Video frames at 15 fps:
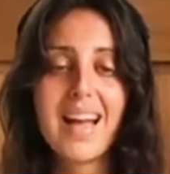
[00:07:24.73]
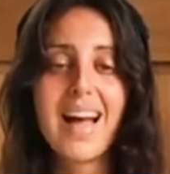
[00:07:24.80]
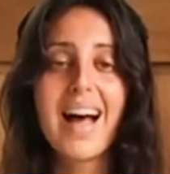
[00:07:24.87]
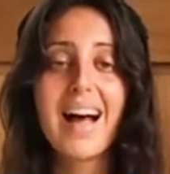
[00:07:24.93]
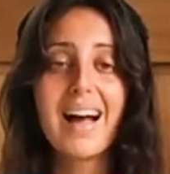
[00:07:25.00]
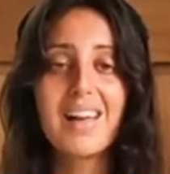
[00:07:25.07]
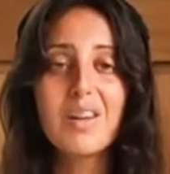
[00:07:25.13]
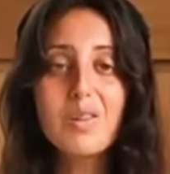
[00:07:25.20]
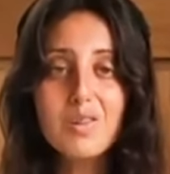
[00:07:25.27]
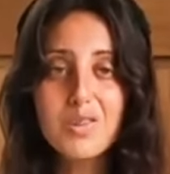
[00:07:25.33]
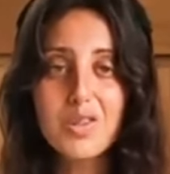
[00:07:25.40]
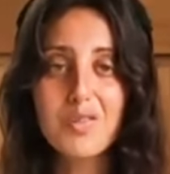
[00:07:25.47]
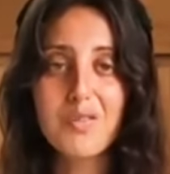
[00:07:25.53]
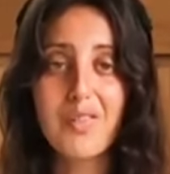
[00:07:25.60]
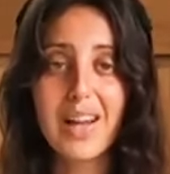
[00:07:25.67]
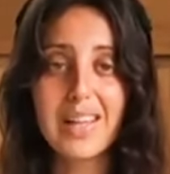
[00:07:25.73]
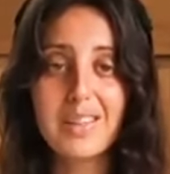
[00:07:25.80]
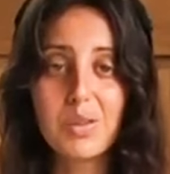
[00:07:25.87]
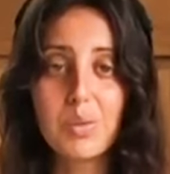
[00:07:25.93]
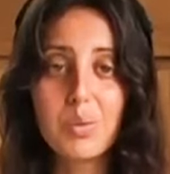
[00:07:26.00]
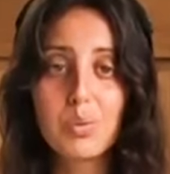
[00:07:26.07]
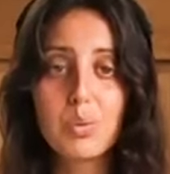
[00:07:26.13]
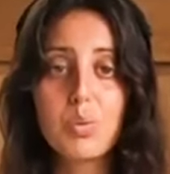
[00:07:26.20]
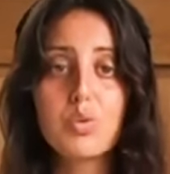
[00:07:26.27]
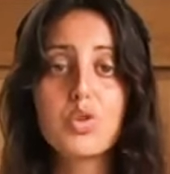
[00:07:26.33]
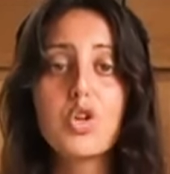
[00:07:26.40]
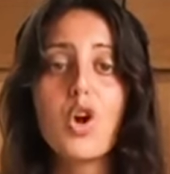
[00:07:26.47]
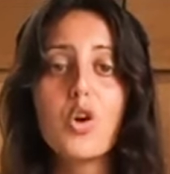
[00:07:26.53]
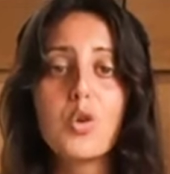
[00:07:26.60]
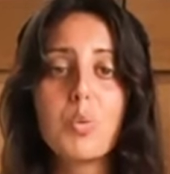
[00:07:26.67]
I also invite you to
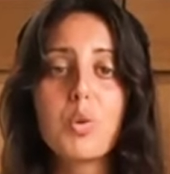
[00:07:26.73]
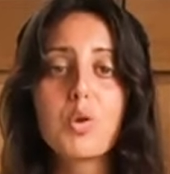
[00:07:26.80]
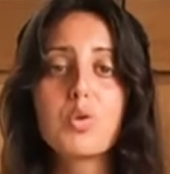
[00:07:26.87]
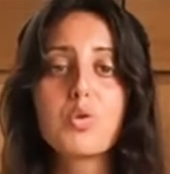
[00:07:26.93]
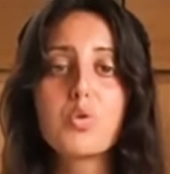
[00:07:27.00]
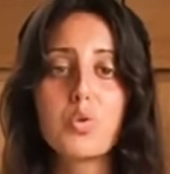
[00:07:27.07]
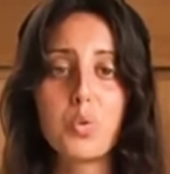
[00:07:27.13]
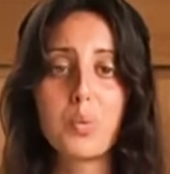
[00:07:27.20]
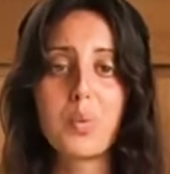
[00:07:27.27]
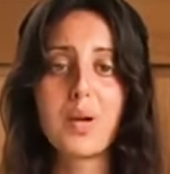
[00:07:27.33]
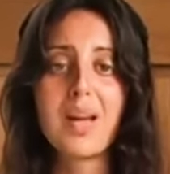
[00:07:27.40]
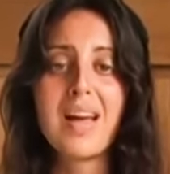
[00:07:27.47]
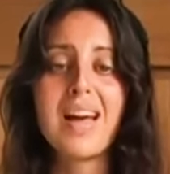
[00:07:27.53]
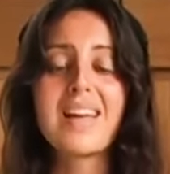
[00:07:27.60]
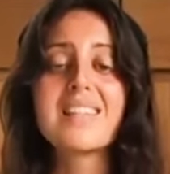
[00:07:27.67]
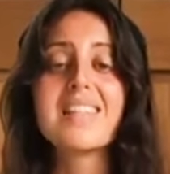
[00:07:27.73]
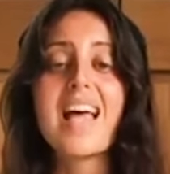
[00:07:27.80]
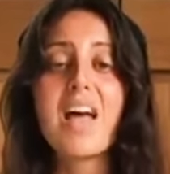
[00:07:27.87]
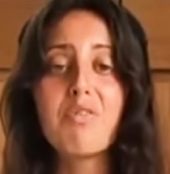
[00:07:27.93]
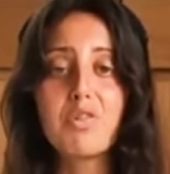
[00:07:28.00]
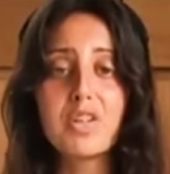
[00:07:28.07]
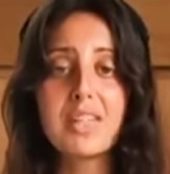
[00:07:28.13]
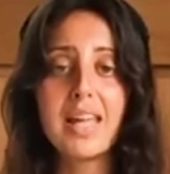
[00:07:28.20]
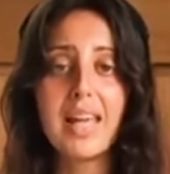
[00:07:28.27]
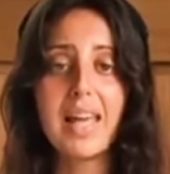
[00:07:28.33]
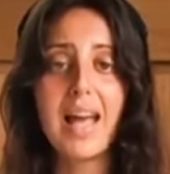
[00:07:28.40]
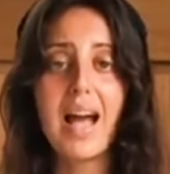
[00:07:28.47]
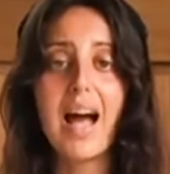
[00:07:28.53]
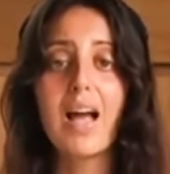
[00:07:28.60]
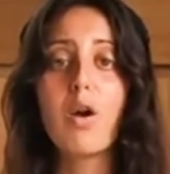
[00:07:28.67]
join me on Zoom, as every
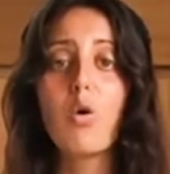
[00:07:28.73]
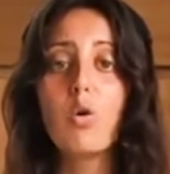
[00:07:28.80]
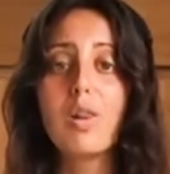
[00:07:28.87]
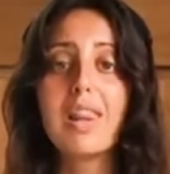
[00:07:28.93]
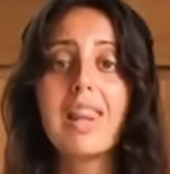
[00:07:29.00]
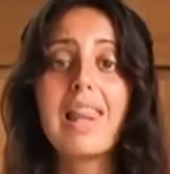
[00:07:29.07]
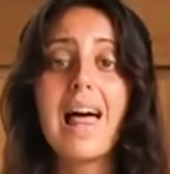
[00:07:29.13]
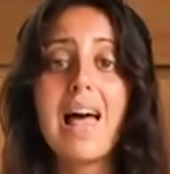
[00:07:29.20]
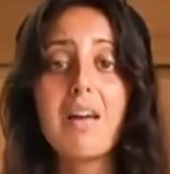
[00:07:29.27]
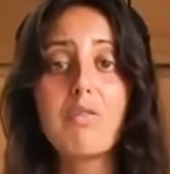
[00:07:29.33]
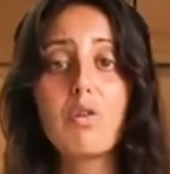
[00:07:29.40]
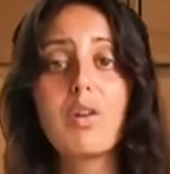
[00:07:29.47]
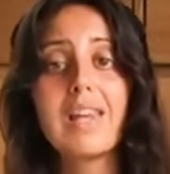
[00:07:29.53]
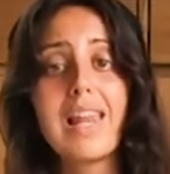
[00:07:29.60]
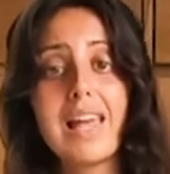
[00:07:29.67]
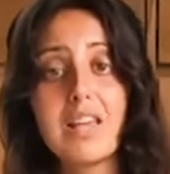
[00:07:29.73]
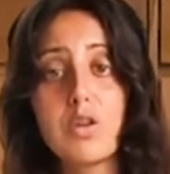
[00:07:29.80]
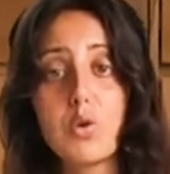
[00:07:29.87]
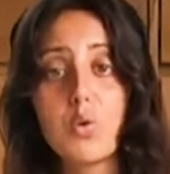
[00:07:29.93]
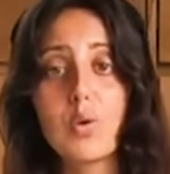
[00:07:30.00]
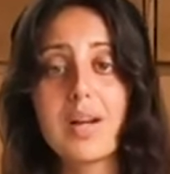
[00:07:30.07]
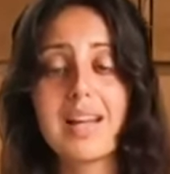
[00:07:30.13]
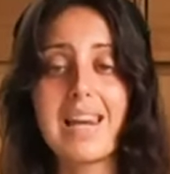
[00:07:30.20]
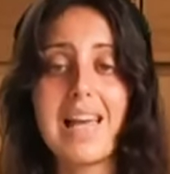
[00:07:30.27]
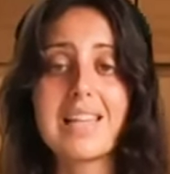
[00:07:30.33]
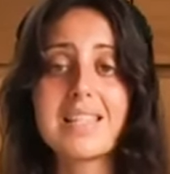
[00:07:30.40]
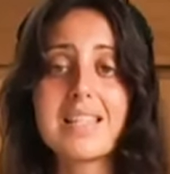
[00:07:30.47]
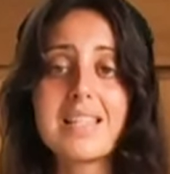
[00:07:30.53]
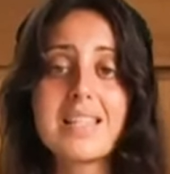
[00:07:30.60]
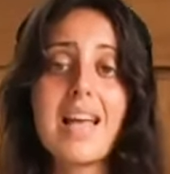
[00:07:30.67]
day I hold live online yoga
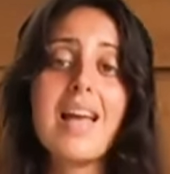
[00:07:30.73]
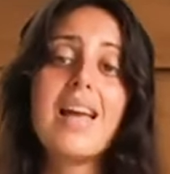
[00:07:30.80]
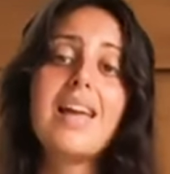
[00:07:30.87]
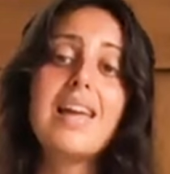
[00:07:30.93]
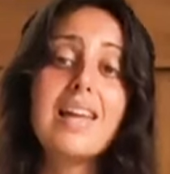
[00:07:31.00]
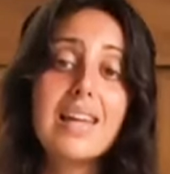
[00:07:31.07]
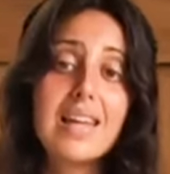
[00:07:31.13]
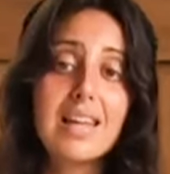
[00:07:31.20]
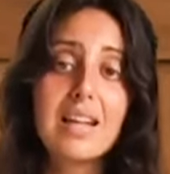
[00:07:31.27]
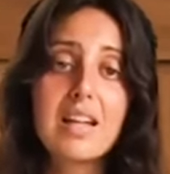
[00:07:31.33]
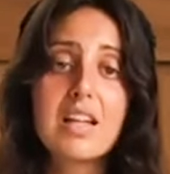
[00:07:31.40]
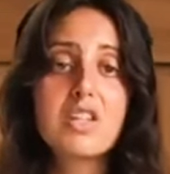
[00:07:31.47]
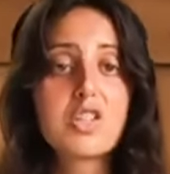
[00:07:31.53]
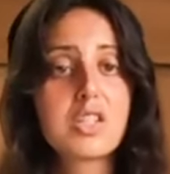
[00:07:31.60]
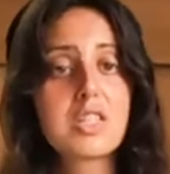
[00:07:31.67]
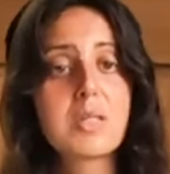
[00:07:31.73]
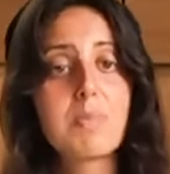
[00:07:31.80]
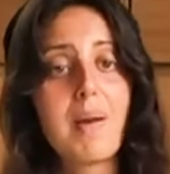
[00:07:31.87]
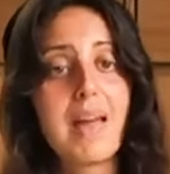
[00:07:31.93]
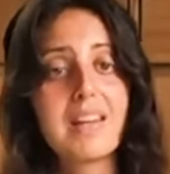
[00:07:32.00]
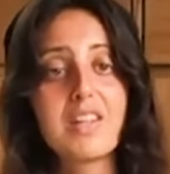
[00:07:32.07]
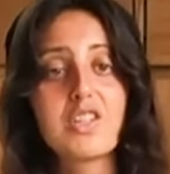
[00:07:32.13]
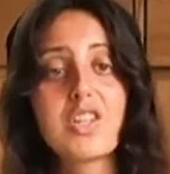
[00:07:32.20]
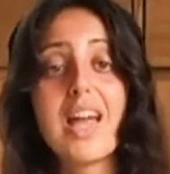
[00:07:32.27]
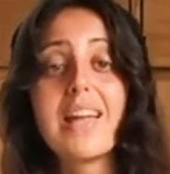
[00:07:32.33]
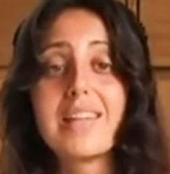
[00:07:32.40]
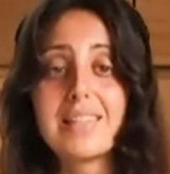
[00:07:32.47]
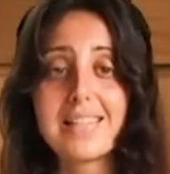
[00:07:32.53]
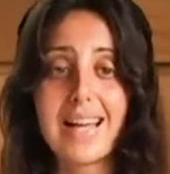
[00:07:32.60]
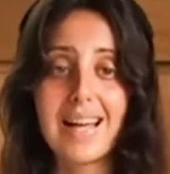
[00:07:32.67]
classes in English, Spanish,
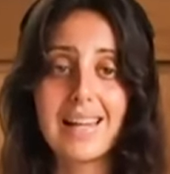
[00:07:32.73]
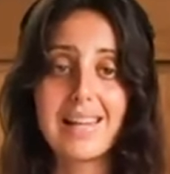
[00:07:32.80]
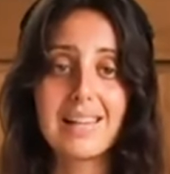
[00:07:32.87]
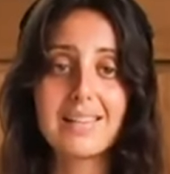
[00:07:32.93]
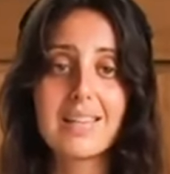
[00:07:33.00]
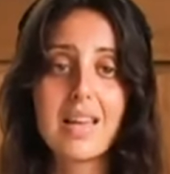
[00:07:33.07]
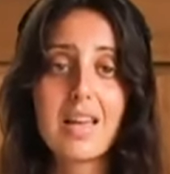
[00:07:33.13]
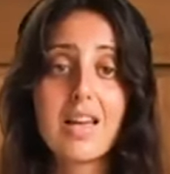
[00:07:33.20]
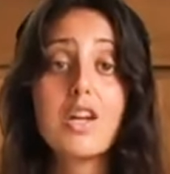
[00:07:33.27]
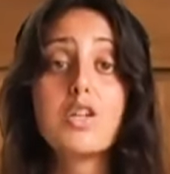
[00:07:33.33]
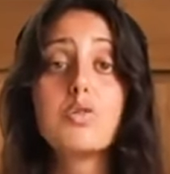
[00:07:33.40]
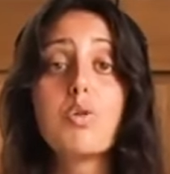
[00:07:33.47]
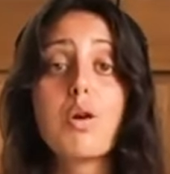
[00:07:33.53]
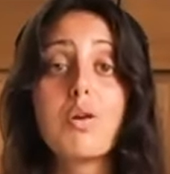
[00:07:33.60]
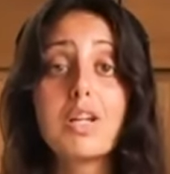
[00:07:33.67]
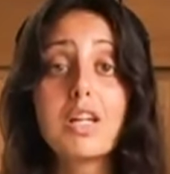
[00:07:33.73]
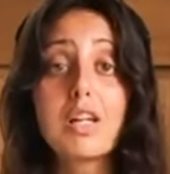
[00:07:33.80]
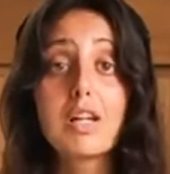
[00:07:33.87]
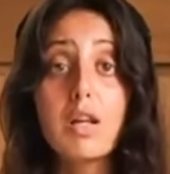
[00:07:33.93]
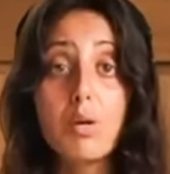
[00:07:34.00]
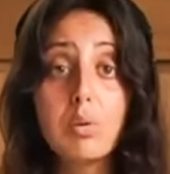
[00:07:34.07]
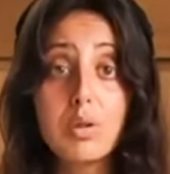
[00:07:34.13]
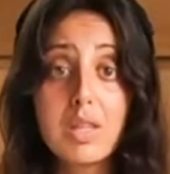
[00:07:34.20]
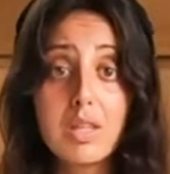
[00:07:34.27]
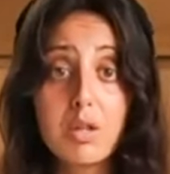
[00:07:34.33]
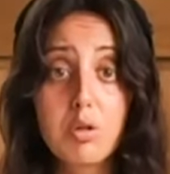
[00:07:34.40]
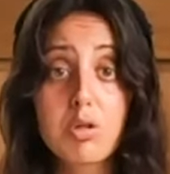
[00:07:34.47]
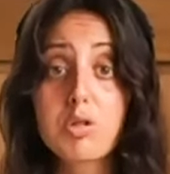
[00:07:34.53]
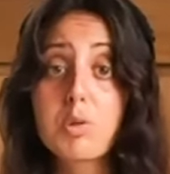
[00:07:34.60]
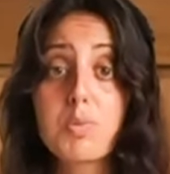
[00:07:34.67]
and Italian. You are included in
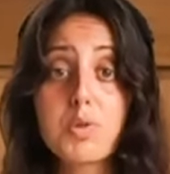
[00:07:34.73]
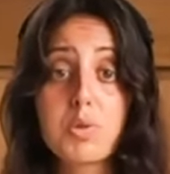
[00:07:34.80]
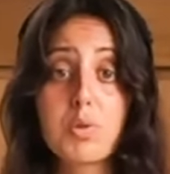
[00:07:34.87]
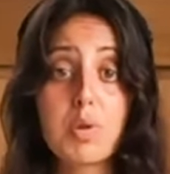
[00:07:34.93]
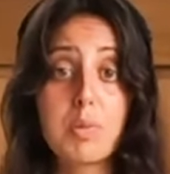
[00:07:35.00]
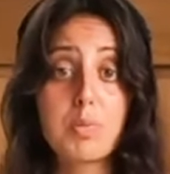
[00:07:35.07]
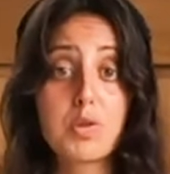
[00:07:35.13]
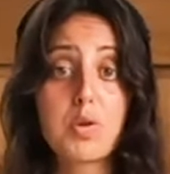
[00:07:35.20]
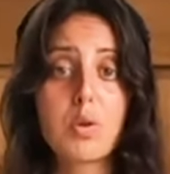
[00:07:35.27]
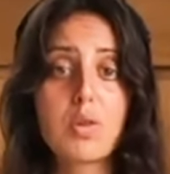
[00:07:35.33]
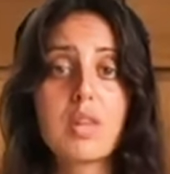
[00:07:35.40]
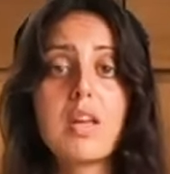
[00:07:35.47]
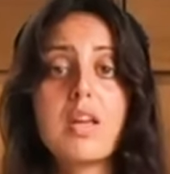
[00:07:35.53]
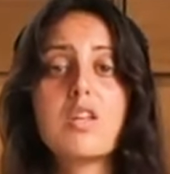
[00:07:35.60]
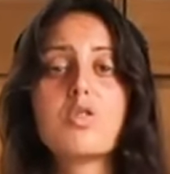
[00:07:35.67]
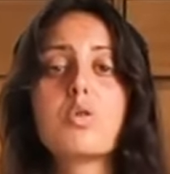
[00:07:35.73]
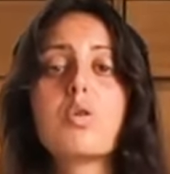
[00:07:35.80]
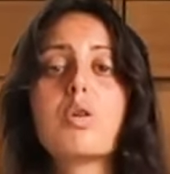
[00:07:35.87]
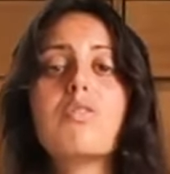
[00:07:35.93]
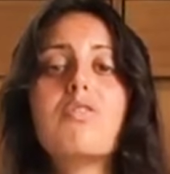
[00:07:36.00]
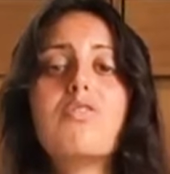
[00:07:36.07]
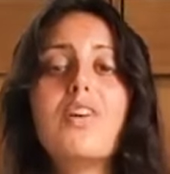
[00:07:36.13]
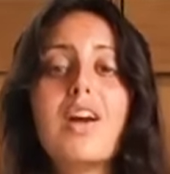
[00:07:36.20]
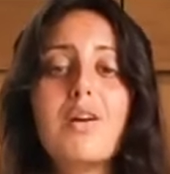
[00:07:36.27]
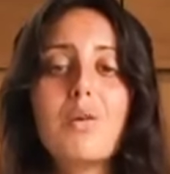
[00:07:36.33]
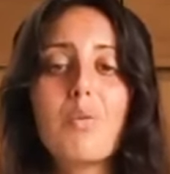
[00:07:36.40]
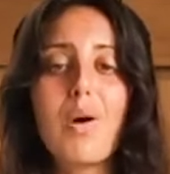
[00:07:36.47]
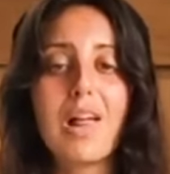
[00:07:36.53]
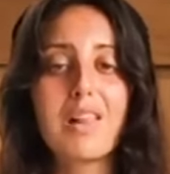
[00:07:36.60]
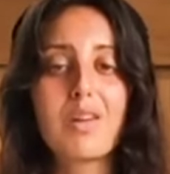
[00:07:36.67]
your subscription, so you're very
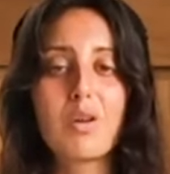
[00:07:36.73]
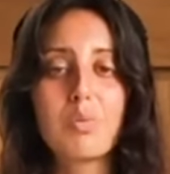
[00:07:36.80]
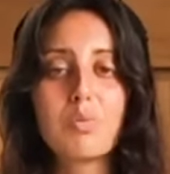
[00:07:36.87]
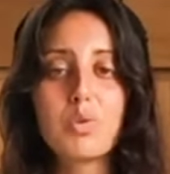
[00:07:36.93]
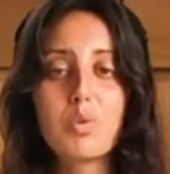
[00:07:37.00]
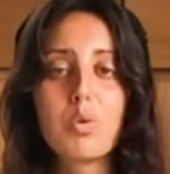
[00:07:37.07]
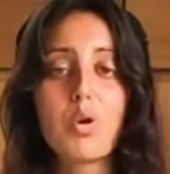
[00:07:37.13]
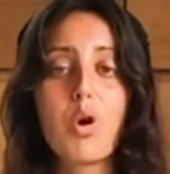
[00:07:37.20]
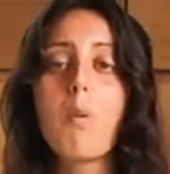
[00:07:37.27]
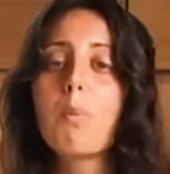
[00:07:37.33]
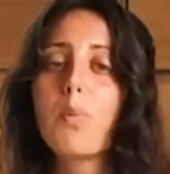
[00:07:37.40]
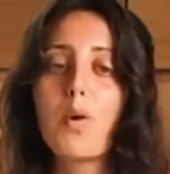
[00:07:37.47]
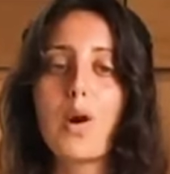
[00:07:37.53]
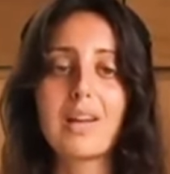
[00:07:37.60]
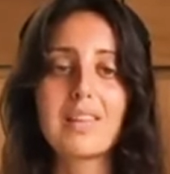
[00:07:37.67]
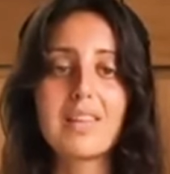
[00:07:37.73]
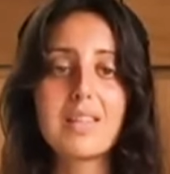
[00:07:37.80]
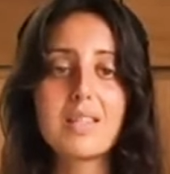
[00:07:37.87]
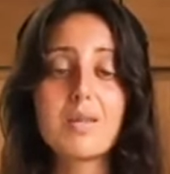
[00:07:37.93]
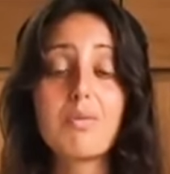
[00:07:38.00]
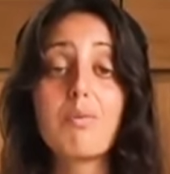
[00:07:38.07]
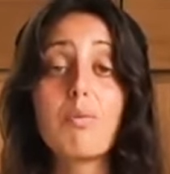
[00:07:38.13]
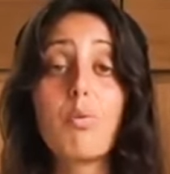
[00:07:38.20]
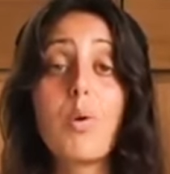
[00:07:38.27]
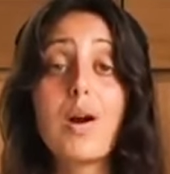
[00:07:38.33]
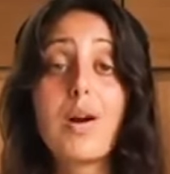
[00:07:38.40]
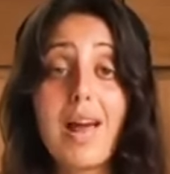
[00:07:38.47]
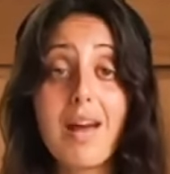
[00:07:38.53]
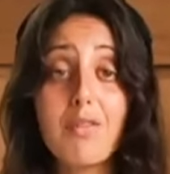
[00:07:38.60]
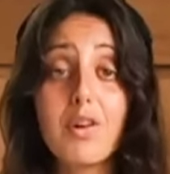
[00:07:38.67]
welcome to come practice
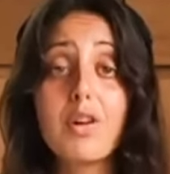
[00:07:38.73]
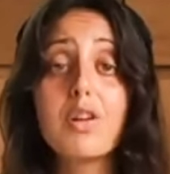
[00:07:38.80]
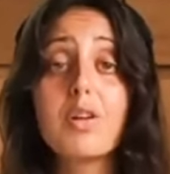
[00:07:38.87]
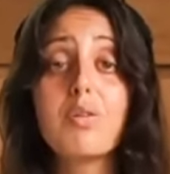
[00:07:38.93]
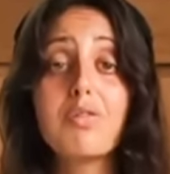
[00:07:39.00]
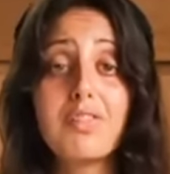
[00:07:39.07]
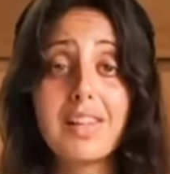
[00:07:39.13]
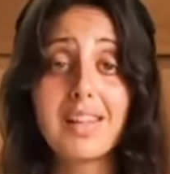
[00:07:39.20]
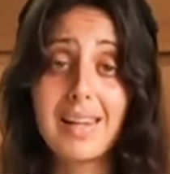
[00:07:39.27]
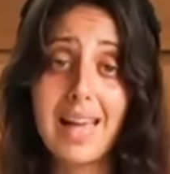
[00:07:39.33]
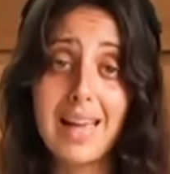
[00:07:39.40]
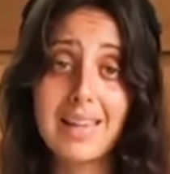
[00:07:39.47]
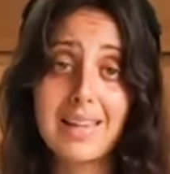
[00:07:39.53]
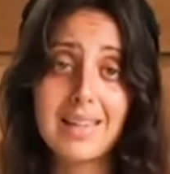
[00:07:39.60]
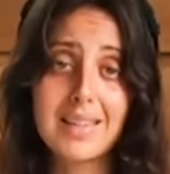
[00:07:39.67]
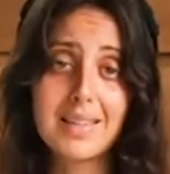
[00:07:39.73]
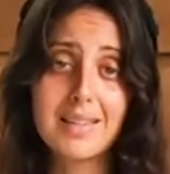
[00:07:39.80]
wherever you feel like it.